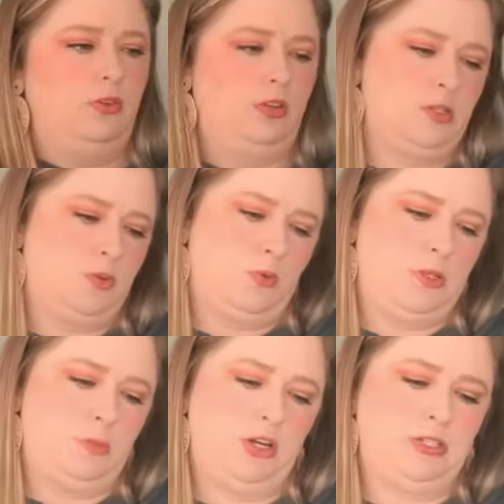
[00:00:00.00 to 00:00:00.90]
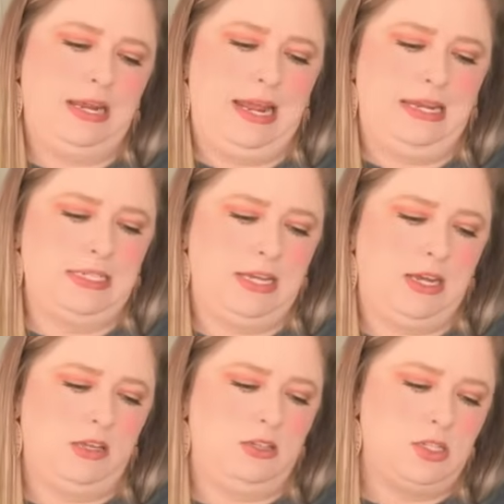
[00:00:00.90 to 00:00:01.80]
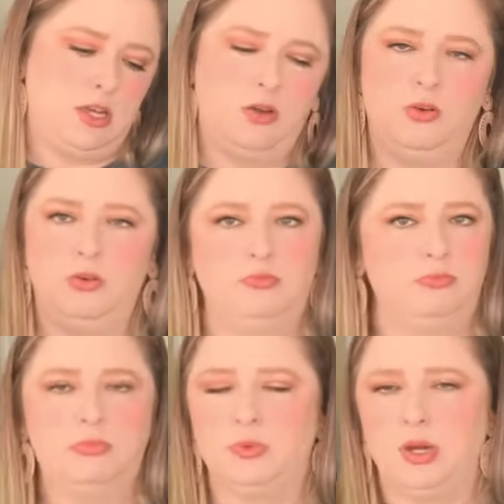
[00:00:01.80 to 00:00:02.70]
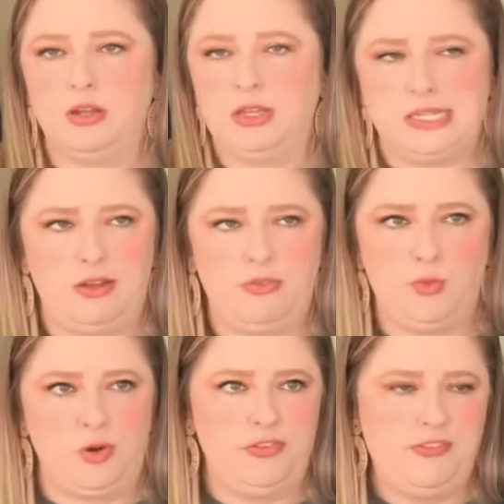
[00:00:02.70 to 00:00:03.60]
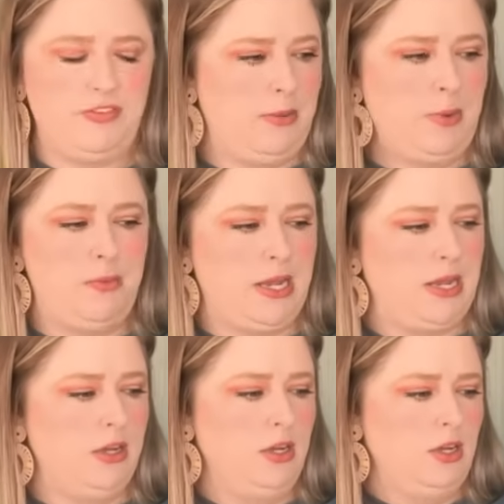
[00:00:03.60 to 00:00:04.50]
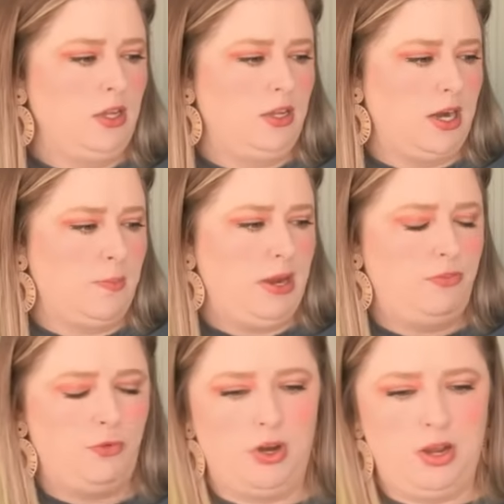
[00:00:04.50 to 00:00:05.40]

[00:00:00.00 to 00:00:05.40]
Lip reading: this one was marked at 18, so what is that, $4.50 maybe that I paid for it,